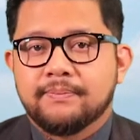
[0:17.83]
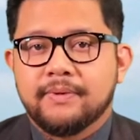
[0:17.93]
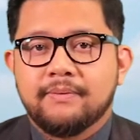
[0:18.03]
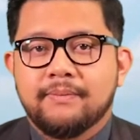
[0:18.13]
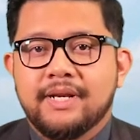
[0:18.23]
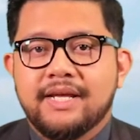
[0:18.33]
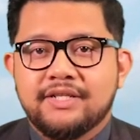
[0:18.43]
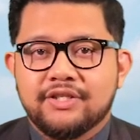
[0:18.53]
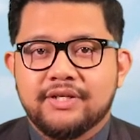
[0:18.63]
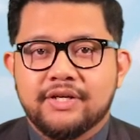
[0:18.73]
per
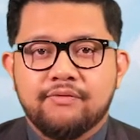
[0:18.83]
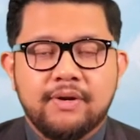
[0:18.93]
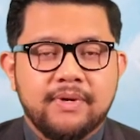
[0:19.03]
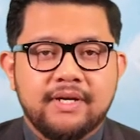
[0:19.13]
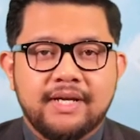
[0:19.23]
Malaysia Agreement